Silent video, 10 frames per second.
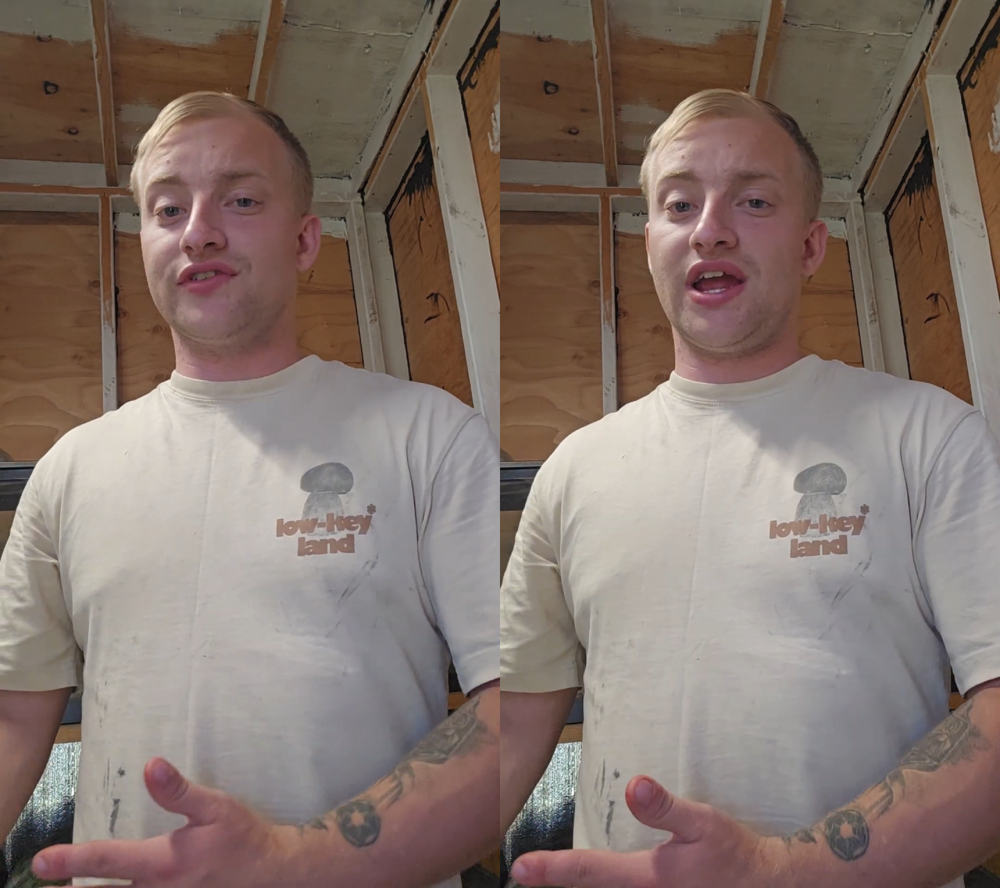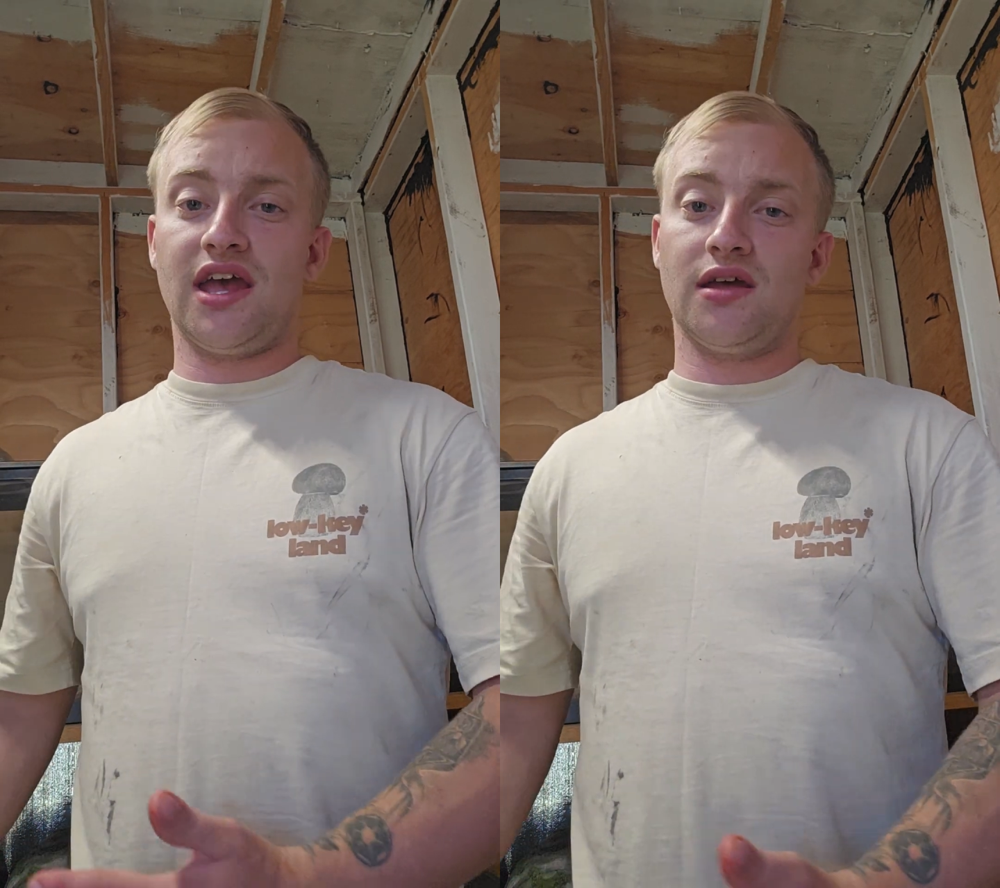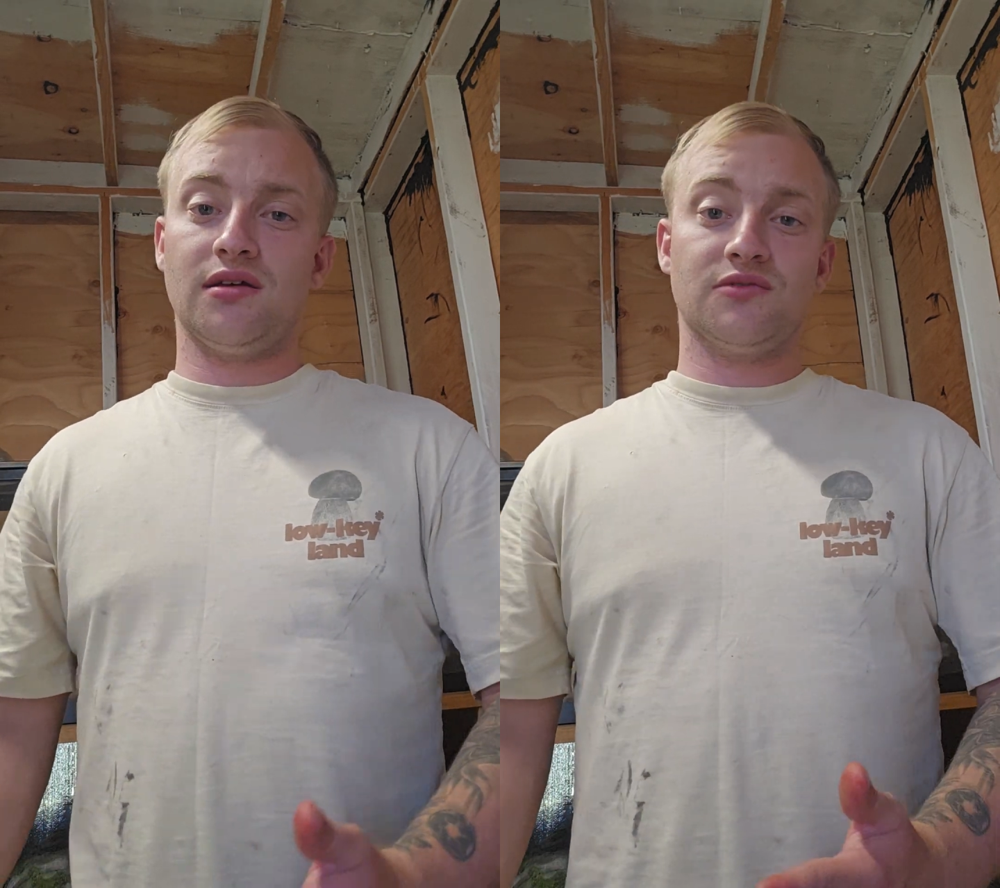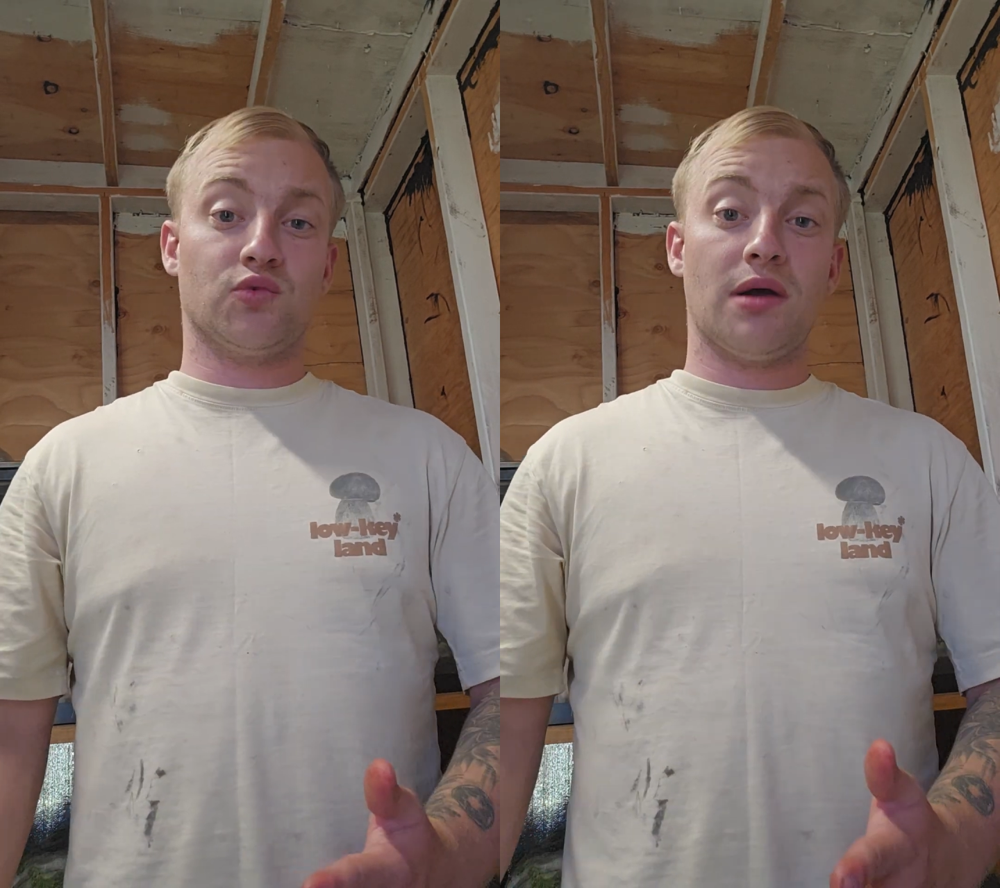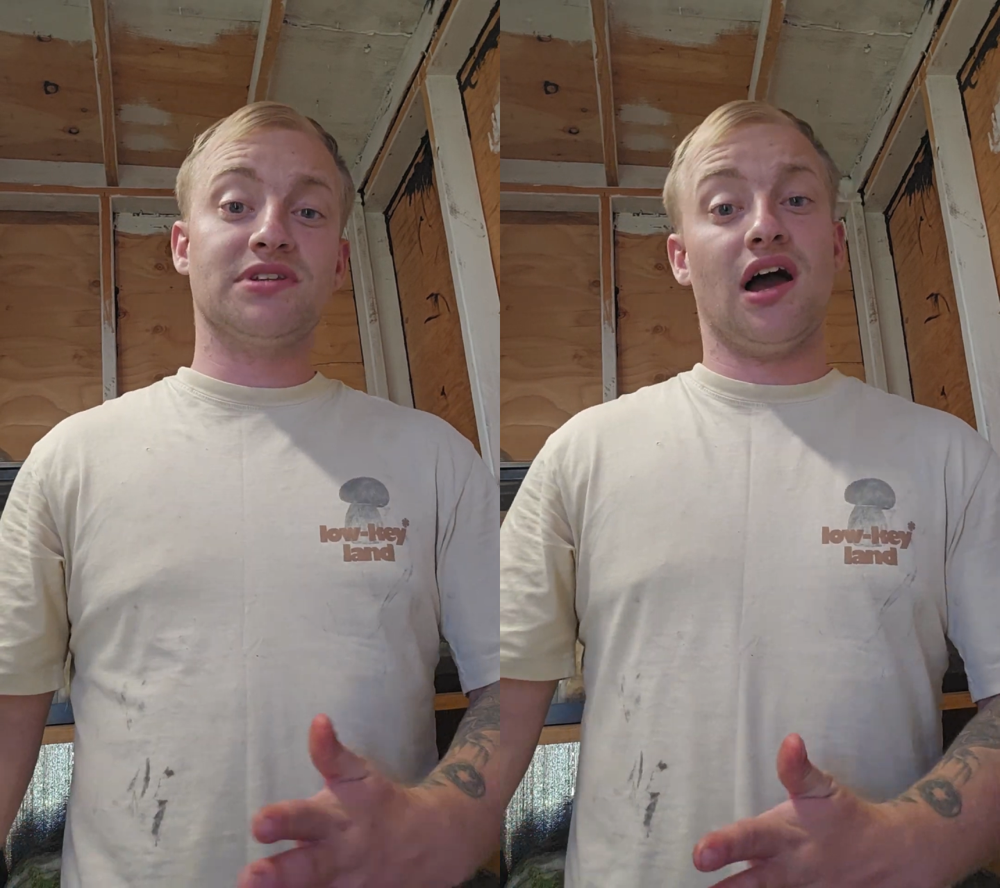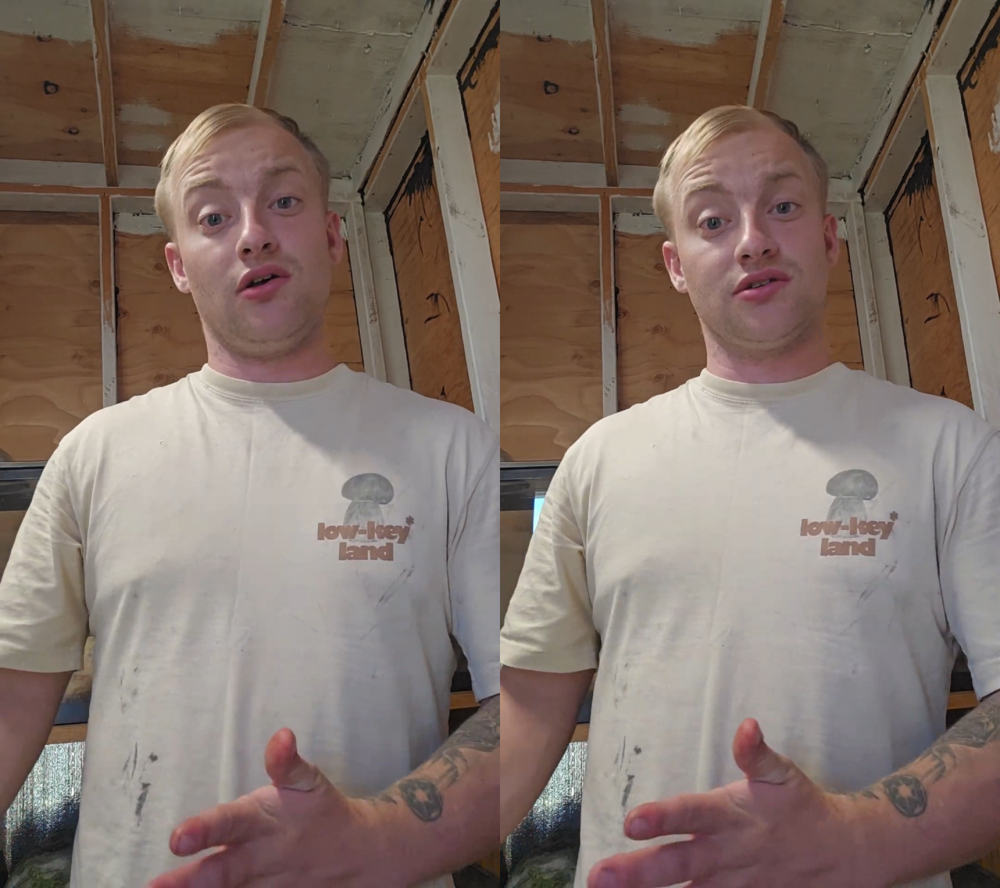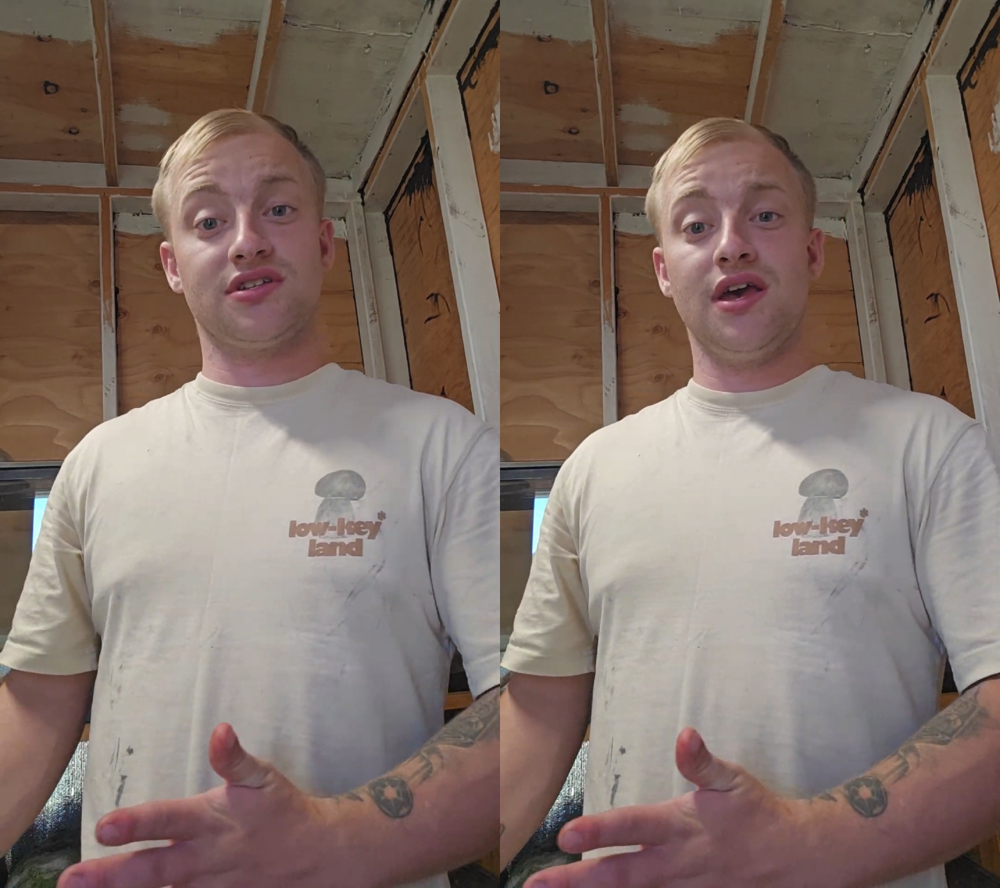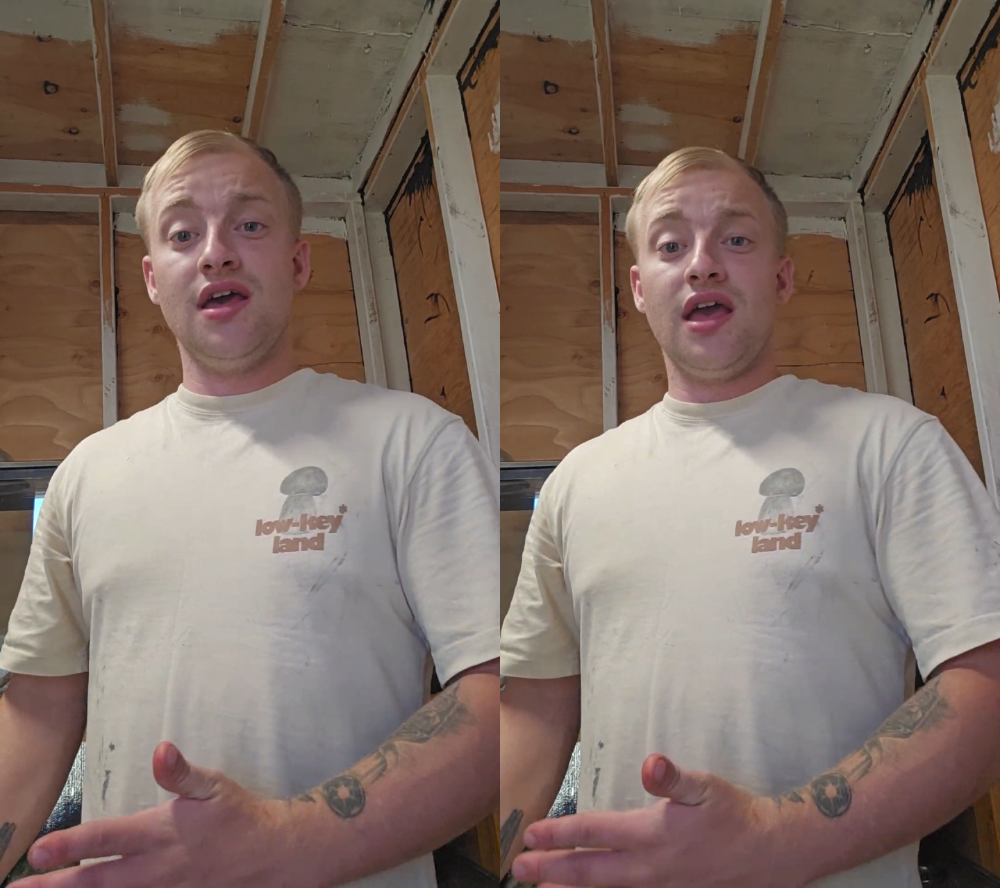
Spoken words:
for reptiles.